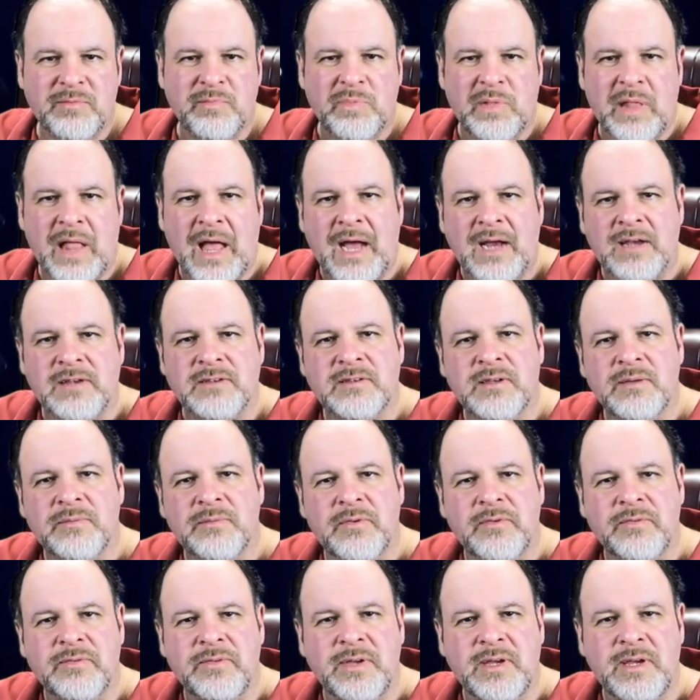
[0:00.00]
blocks
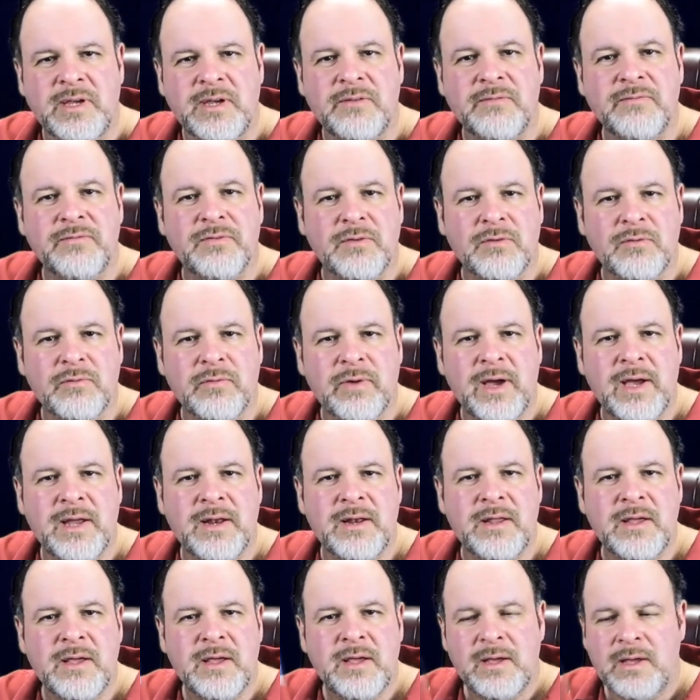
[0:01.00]
some of the
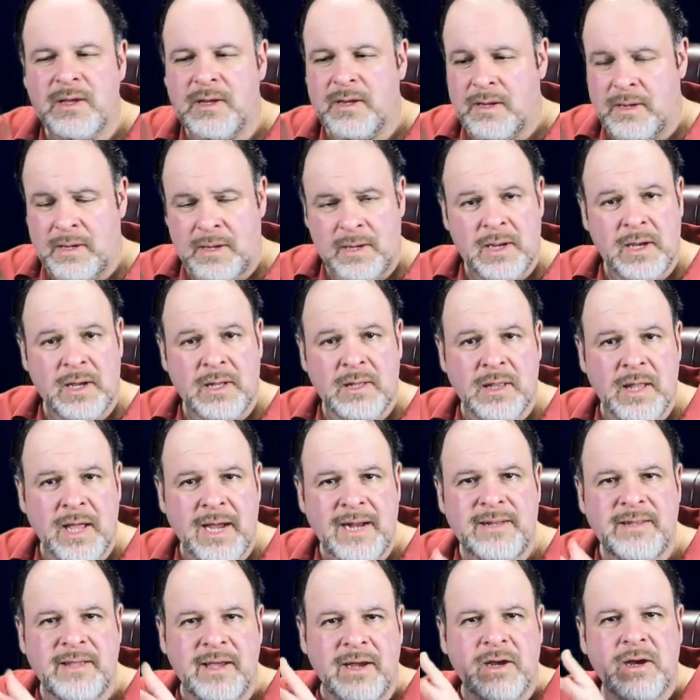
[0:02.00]
infrared
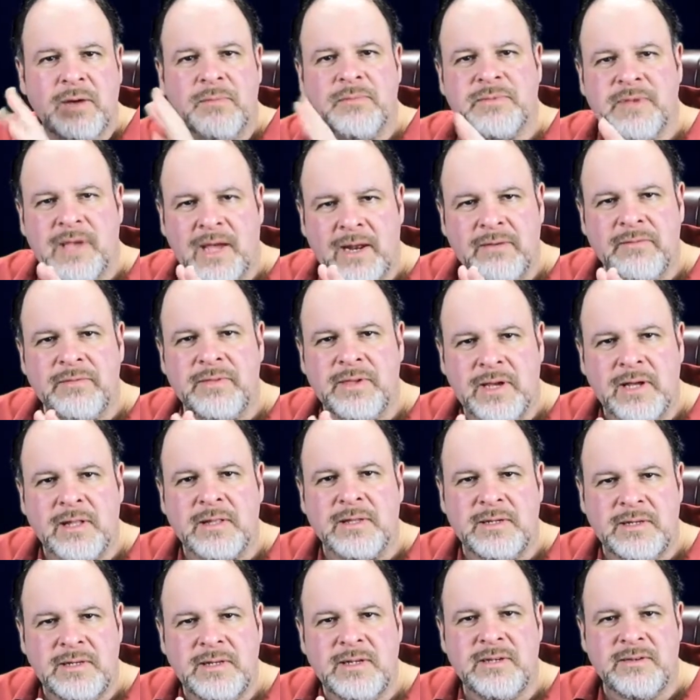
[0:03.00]
light that comes out of the
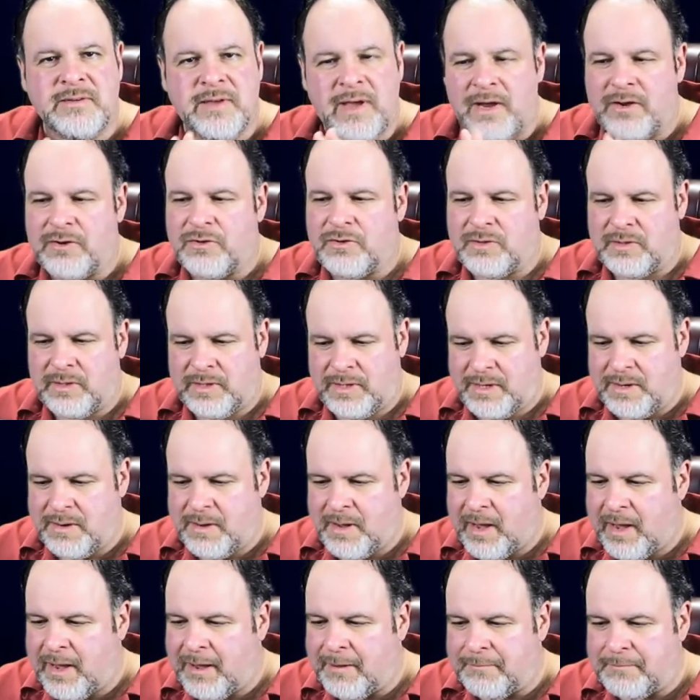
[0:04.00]
LEDs actually.
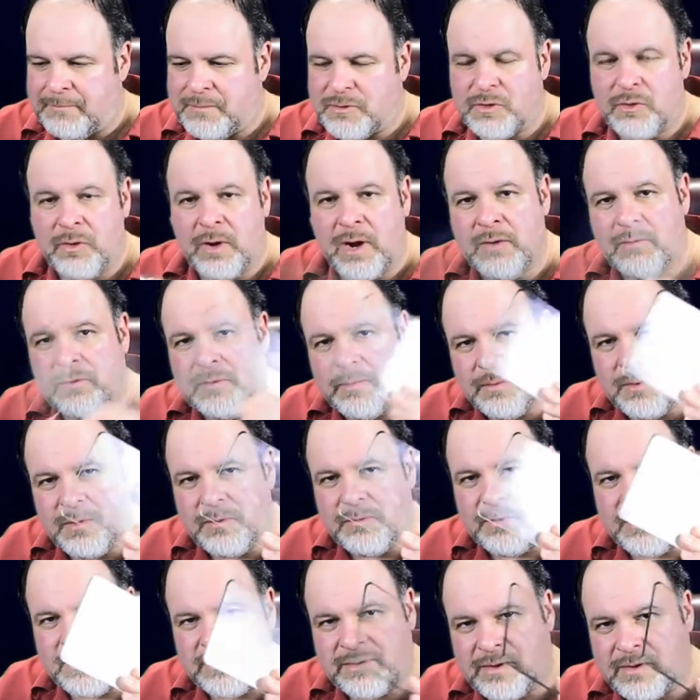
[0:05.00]
So I
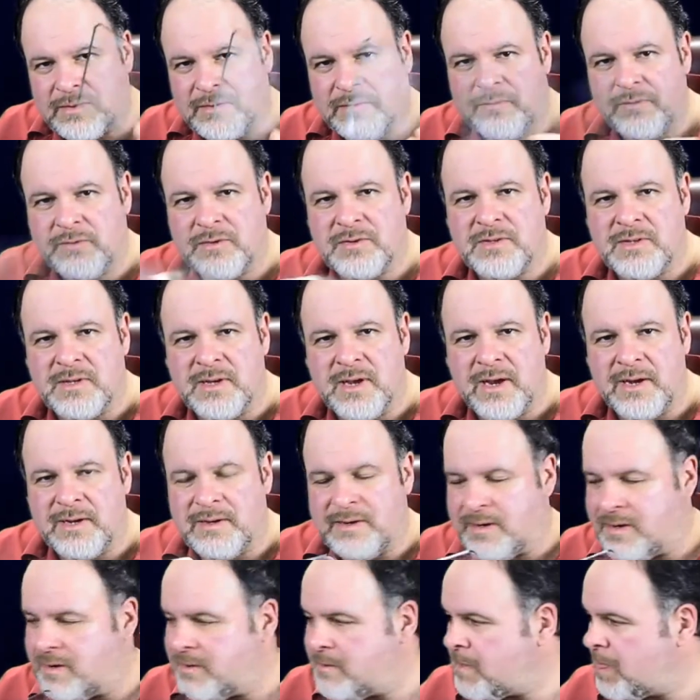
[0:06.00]
removed this. That's the first thing I
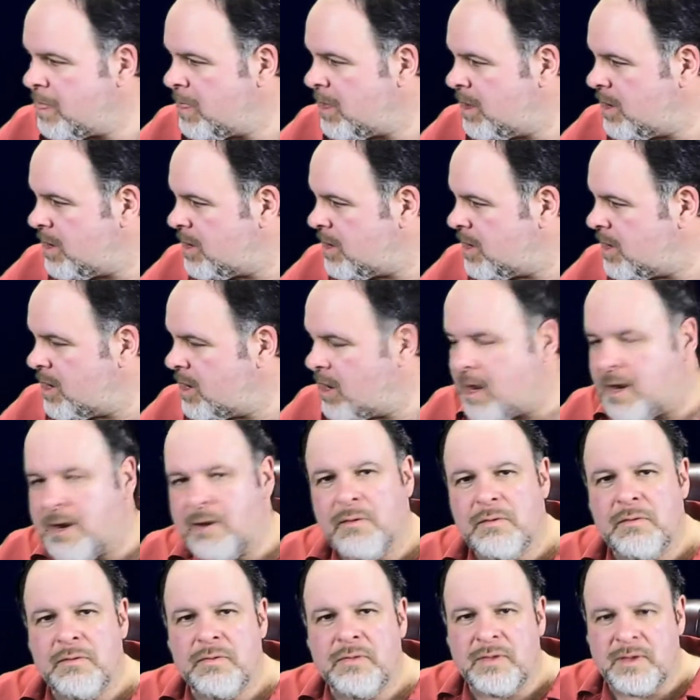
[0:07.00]
did.
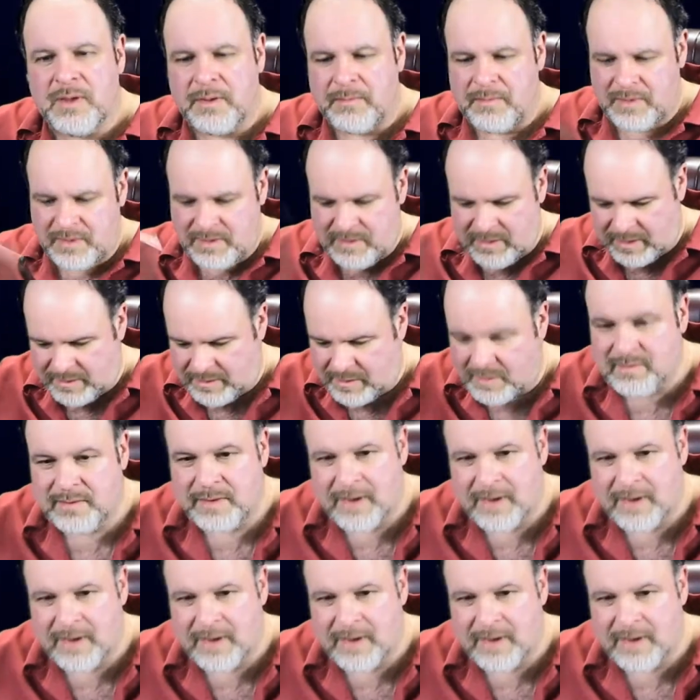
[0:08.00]
Another thing, let me set this